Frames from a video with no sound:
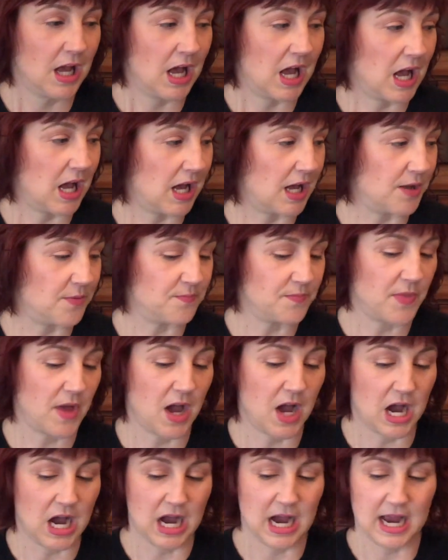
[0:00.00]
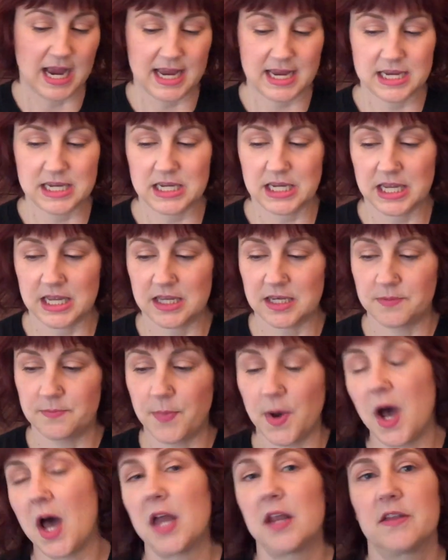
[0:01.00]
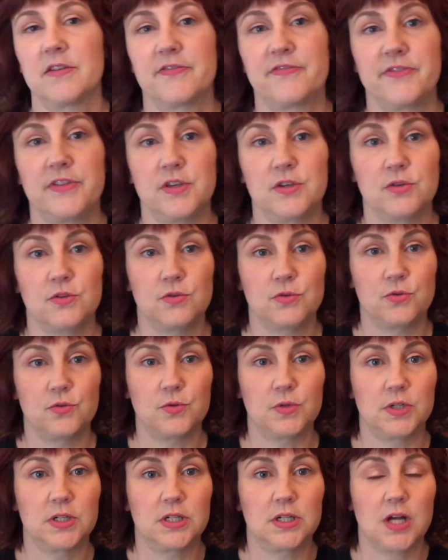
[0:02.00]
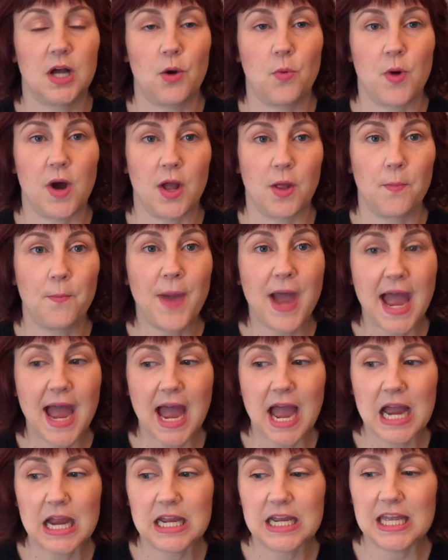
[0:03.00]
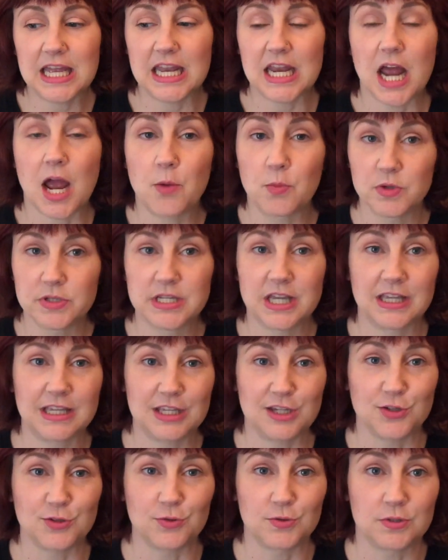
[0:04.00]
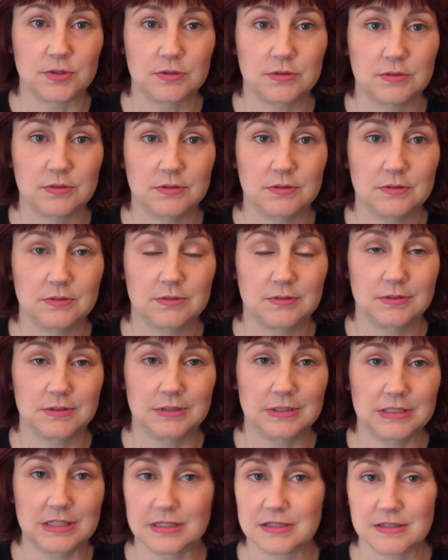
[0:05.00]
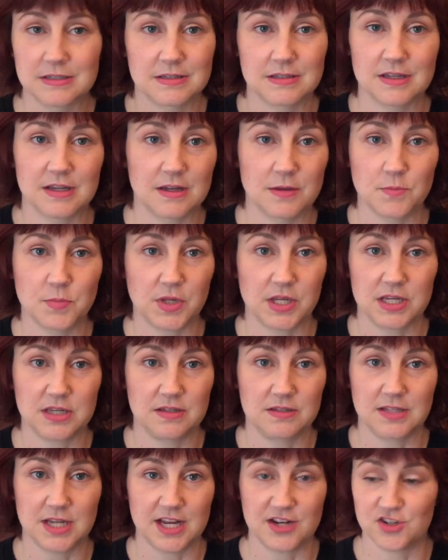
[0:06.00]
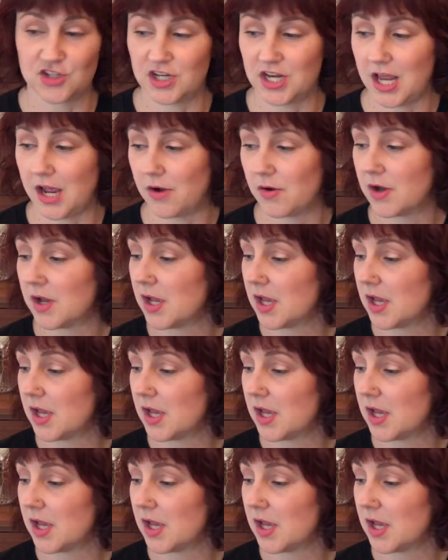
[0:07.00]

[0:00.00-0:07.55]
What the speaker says: I had bought a few a while back, and I will tell you, this is a complete tangent now.